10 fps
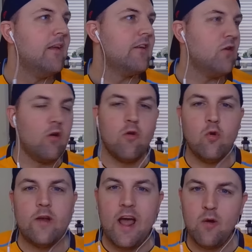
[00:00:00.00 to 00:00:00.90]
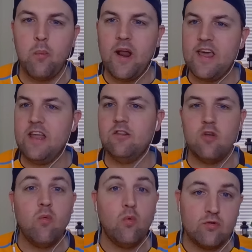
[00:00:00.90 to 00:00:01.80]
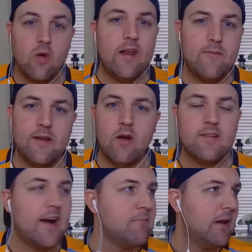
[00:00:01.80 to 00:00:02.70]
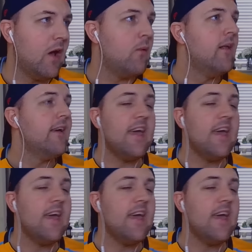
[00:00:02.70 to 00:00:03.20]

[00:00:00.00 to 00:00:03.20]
You are all now playing. Do also let me know down below